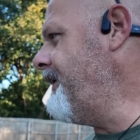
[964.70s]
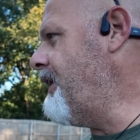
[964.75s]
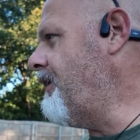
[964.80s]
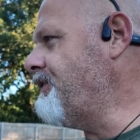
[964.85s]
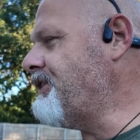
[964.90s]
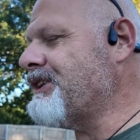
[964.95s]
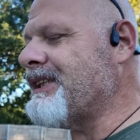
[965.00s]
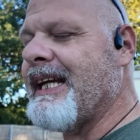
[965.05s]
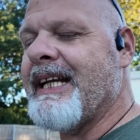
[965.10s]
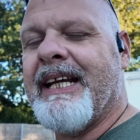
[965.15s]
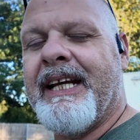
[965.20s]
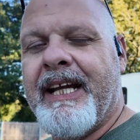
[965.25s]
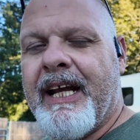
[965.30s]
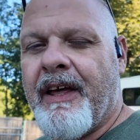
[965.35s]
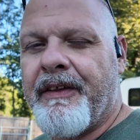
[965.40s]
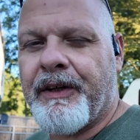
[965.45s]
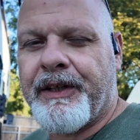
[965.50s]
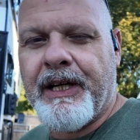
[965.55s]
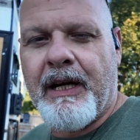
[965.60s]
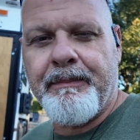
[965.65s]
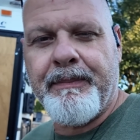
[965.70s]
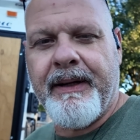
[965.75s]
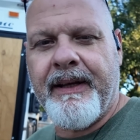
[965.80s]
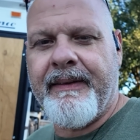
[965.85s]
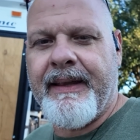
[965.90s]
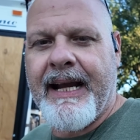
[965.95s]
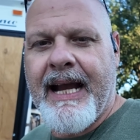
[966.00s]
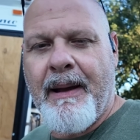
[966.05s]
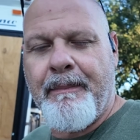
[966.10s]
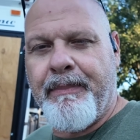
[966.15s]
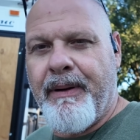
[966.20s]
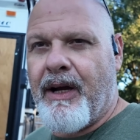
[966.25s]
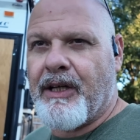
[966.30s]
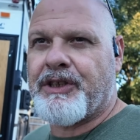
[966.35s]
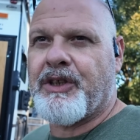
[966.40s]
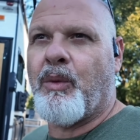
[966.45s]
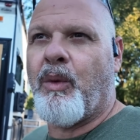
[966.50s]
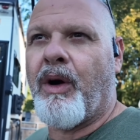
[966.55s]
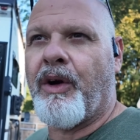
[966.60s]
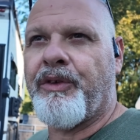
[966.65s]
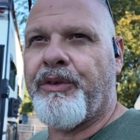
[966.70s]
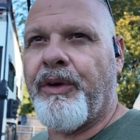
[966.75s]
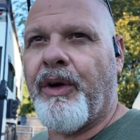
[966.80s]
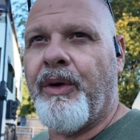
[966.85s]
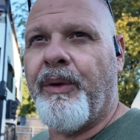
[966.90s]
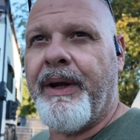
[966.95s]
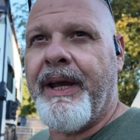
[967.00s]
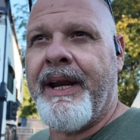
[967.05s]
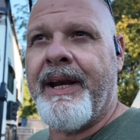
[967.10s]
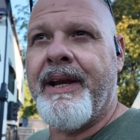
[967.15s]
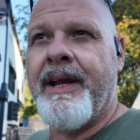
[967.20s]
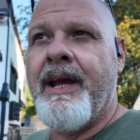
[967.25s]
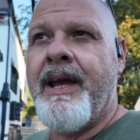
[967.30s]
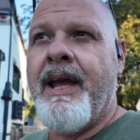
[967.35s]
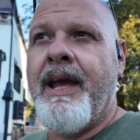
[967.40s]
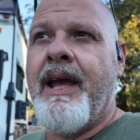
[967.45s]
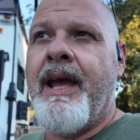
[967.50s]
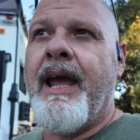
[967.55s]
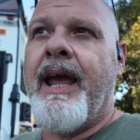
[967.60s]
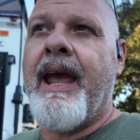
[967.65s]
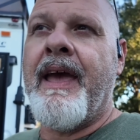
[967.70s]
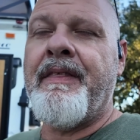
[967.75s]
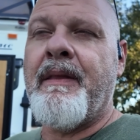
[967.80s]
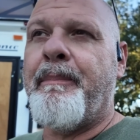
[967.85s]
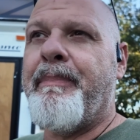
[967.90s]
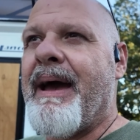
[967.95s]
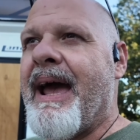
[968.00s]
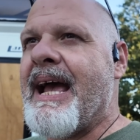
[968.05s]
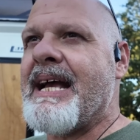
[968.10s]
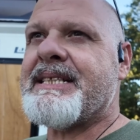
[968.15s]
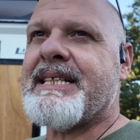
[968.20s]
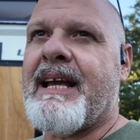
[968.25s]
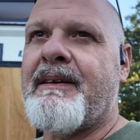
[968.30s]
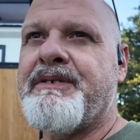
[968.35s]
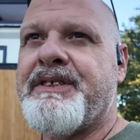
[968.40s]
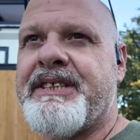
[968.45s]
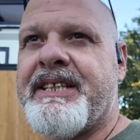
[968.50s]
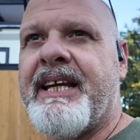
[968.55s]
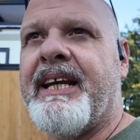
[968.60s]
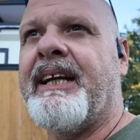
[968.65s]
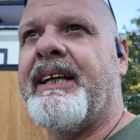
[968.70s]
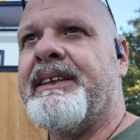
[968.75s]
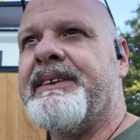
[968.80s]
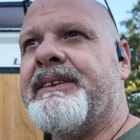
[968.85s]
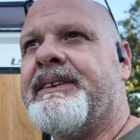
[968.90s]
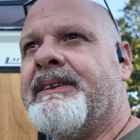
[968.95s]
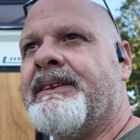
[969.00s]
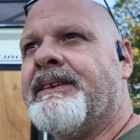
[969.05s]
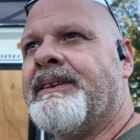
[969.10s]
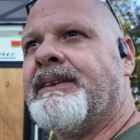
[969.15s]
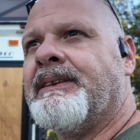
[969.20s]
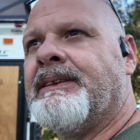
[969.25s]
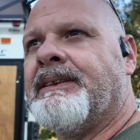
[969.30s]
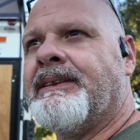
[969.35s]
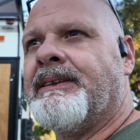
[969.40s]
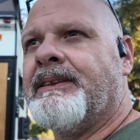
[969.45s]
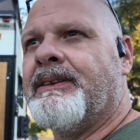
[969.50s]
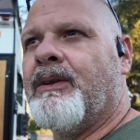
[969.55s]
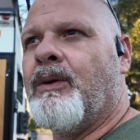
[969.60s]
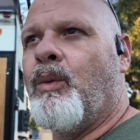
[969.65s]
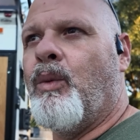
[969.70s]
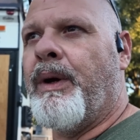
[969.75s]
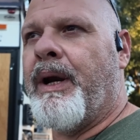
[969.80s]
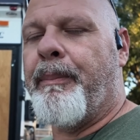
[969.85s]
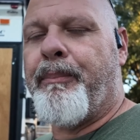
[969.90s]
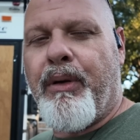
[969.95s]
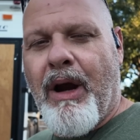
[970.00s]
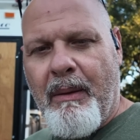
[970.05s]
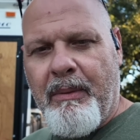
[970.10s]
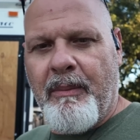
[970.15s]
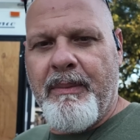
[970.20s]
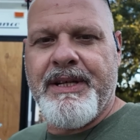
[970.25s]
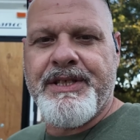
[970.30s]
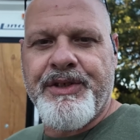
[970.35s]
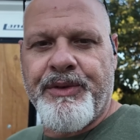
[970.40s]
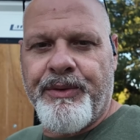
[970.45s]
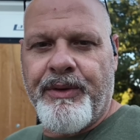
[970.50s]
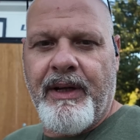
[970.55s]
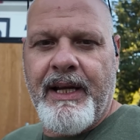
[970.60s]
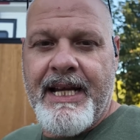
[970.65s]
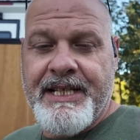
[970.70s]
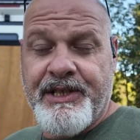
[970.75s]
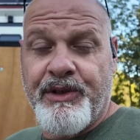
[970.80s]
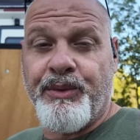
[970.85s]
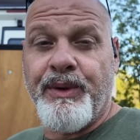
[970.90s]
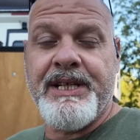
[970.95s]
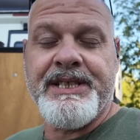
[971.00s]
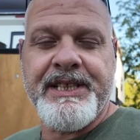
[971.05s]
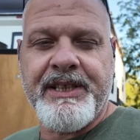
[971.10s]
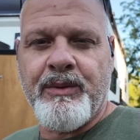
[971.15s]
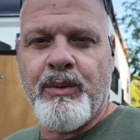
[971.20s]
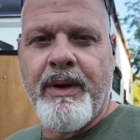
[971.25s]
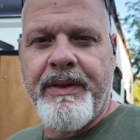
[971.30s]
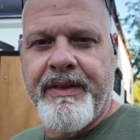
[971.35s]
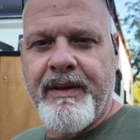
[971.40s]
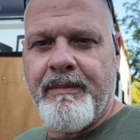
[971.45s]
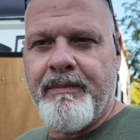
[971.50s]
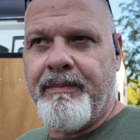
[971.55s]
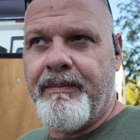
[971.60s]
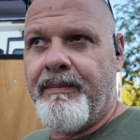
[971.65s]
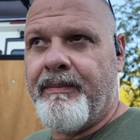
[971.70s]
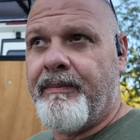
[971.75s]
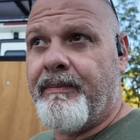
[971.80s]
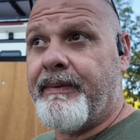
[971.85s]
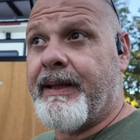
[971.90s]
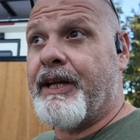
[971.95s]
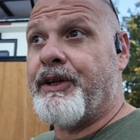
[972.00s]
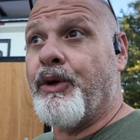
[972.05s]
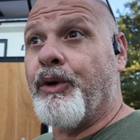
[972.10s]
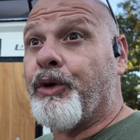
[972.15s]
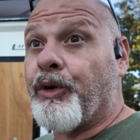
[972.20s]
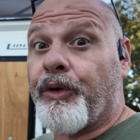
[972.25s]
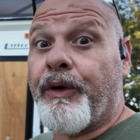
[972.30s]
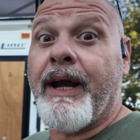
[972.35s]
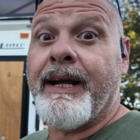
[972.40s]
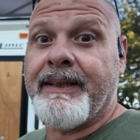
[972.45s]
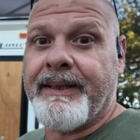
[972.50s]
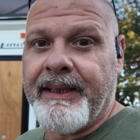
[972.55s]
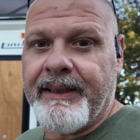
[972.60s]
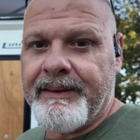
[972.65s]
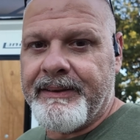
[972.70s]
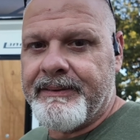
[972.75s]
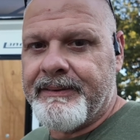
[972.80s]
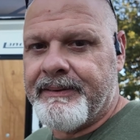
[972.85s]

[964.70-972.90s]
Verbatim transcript: You know, just like any other company, they got bugs to work through. And in the past, I've seen when a problem is, has arisen with them, they do correct it.